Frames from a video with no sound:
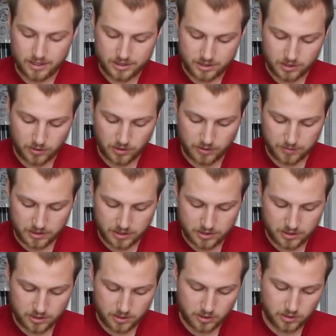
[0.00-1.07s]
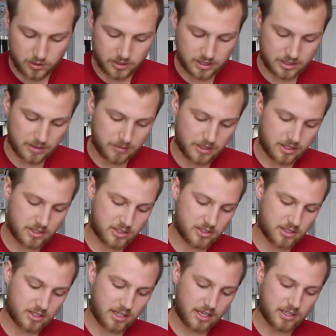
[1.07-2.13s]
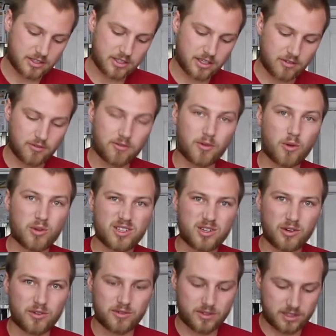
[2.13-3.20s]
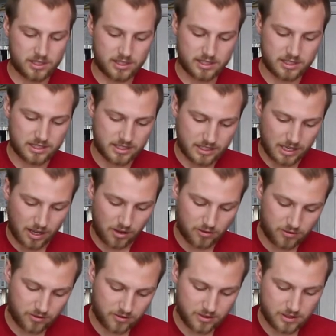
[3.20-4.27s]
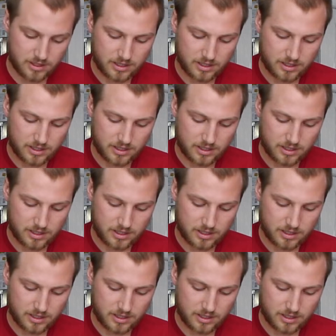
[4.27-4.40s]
So what I'm gonna do is I'm gonna kind of try to fold it over itself